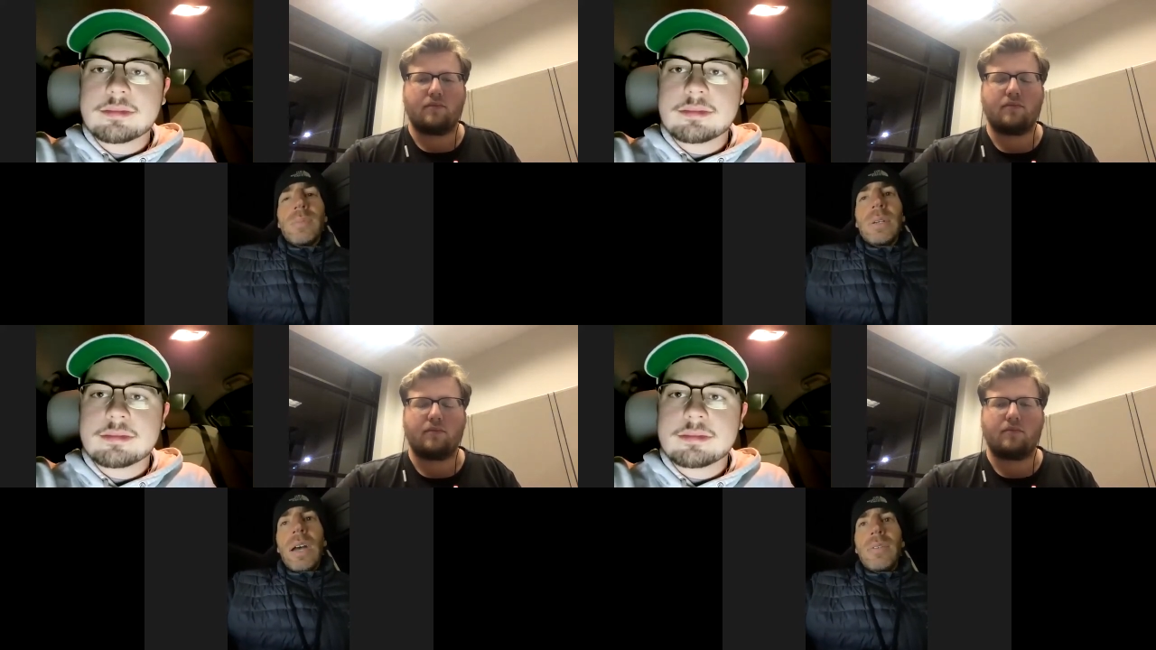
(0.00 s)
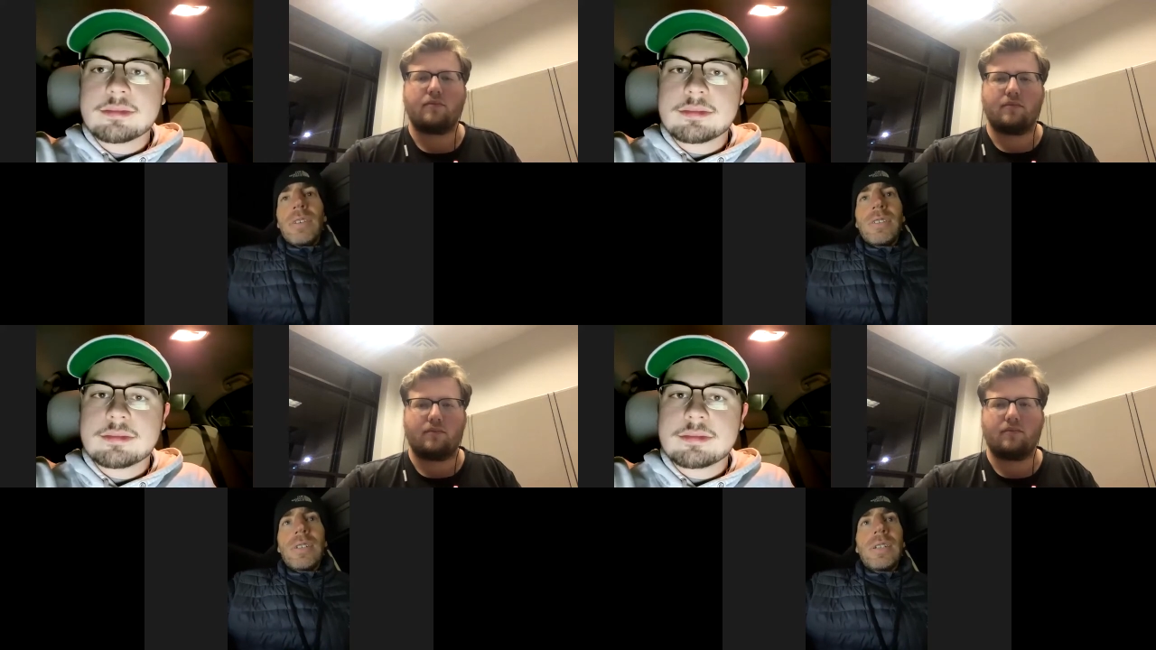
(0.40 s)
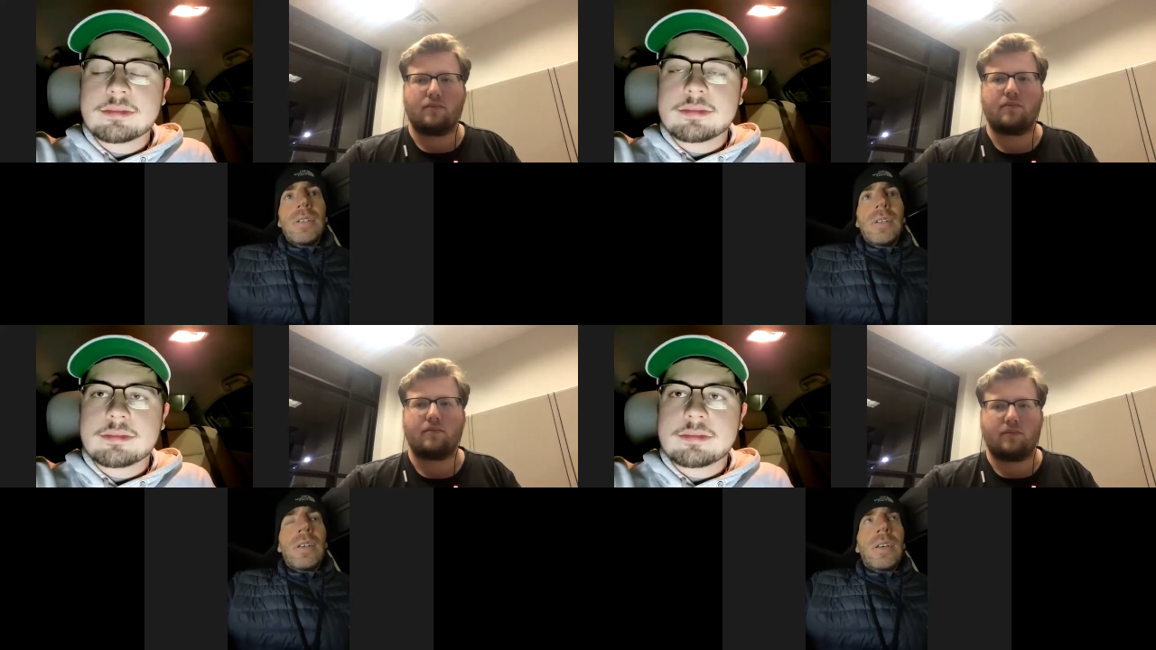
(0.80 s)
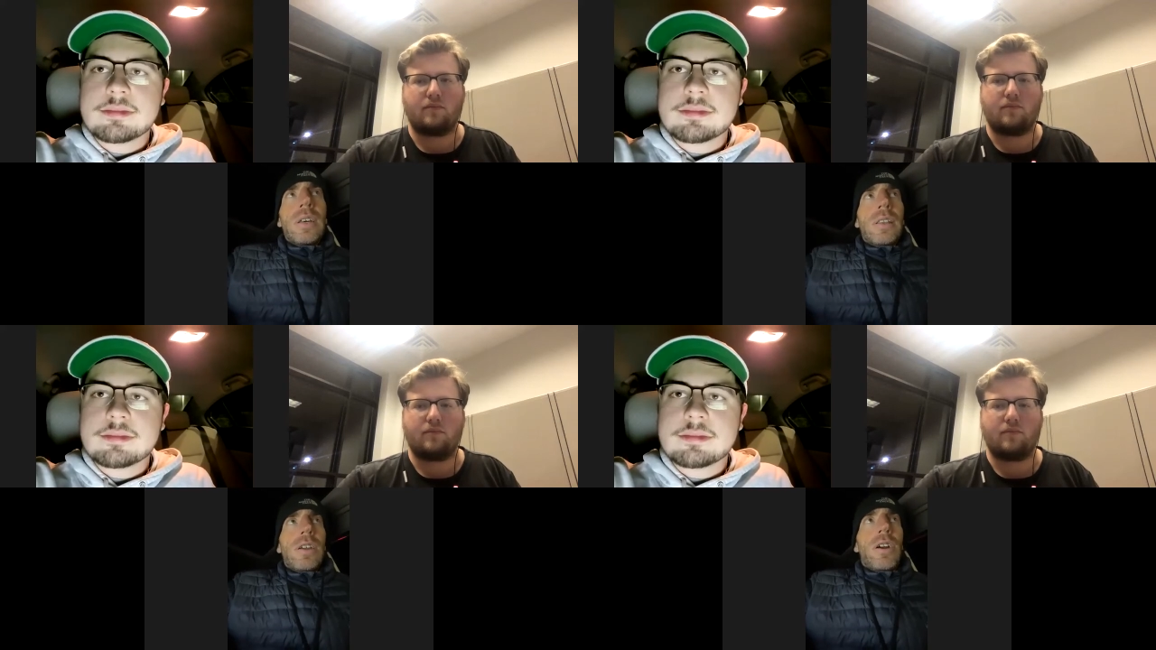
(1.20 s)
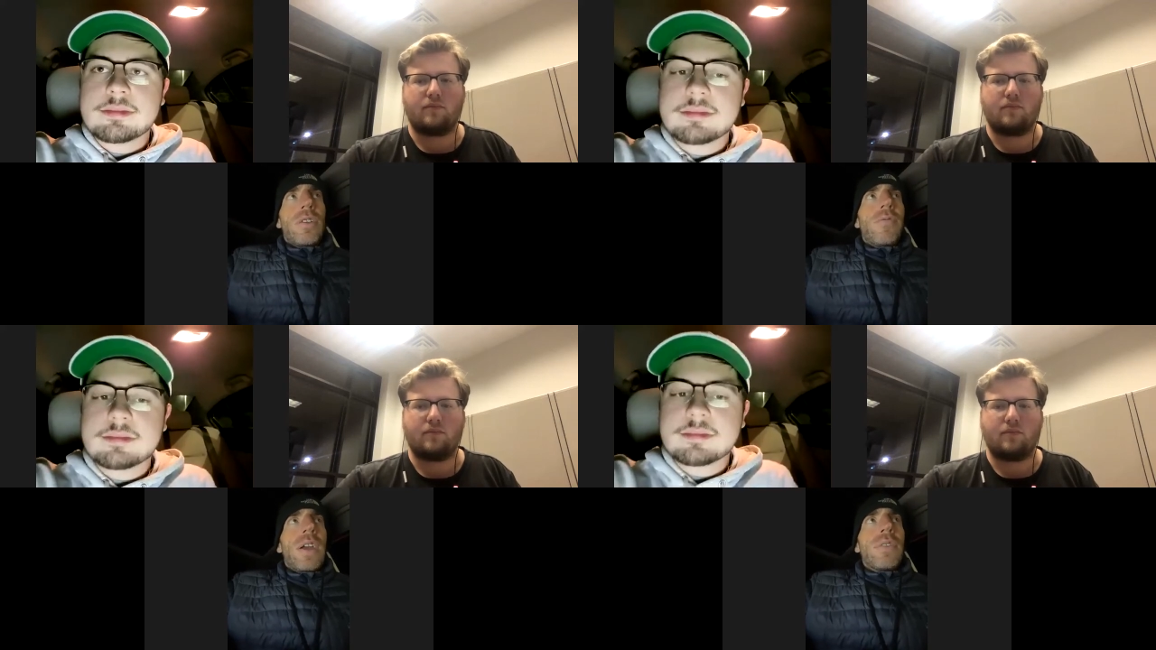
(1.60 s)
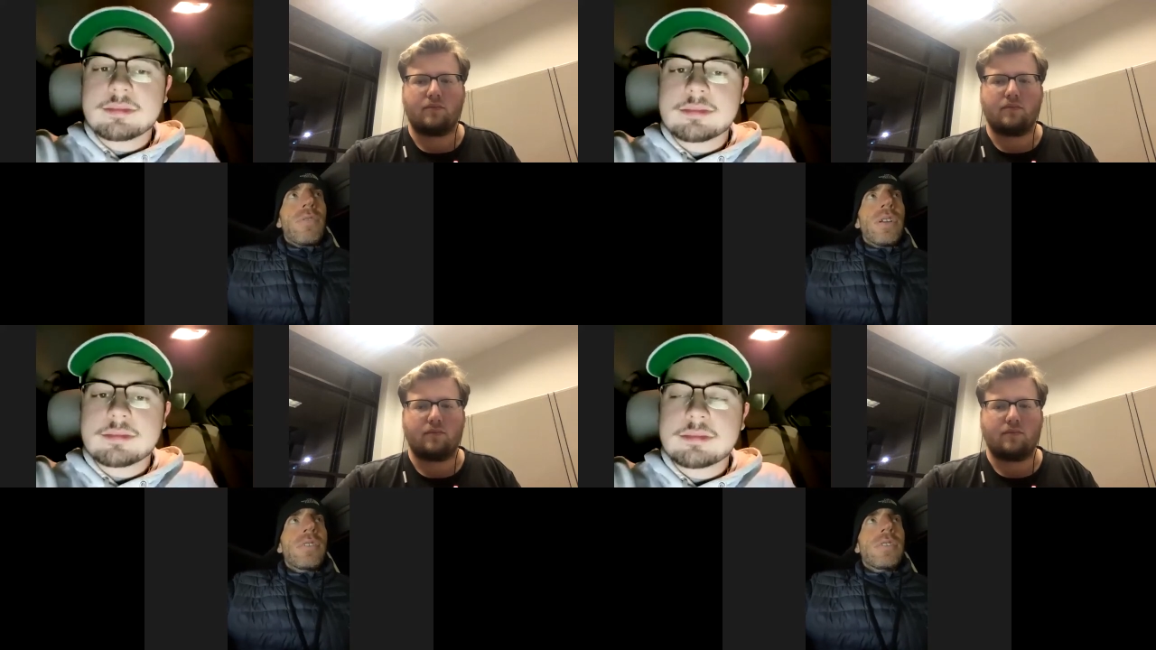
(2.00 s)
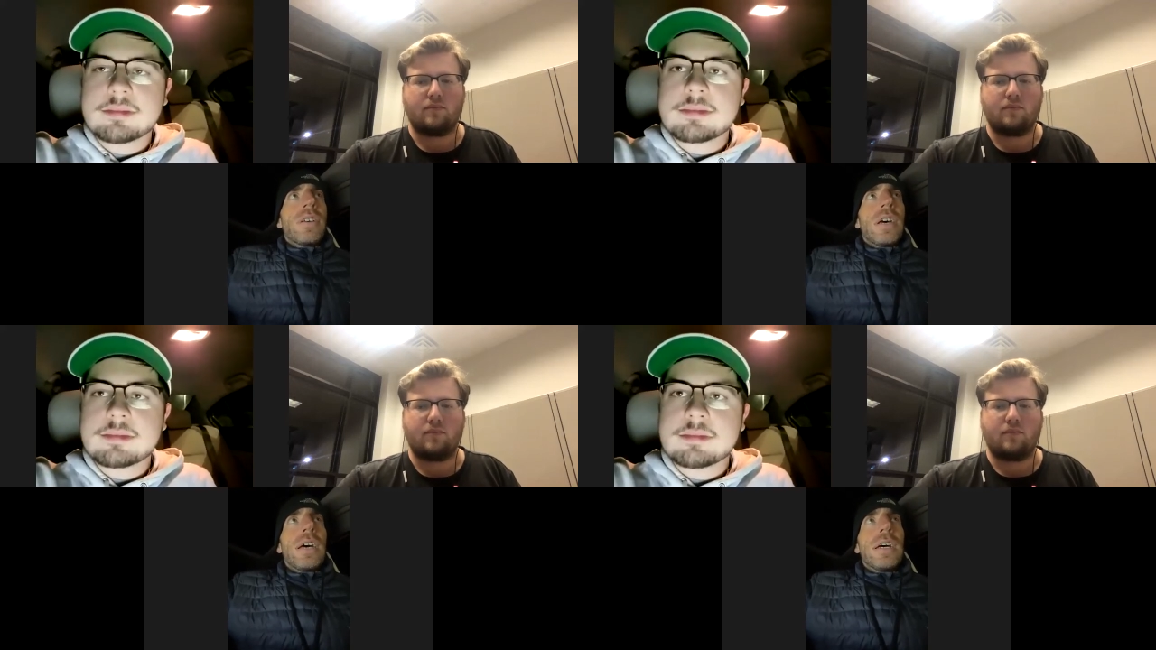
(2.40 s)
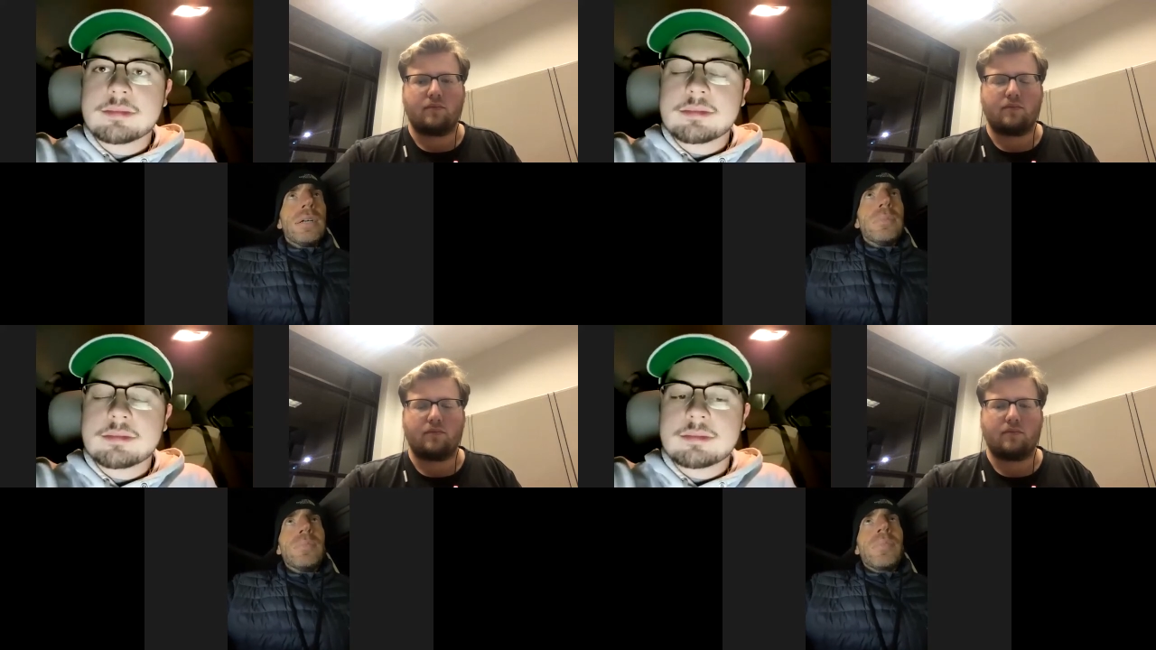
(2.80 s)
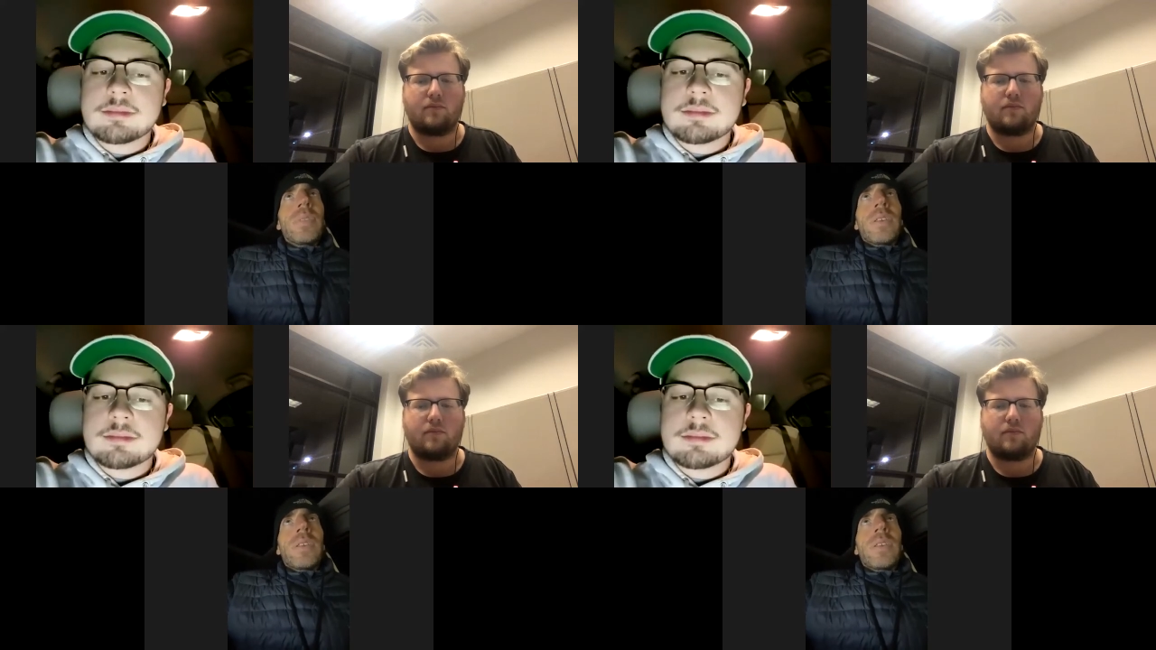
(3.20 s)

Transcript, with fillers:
Speaker 1: I mean, obviously they are the favorites um,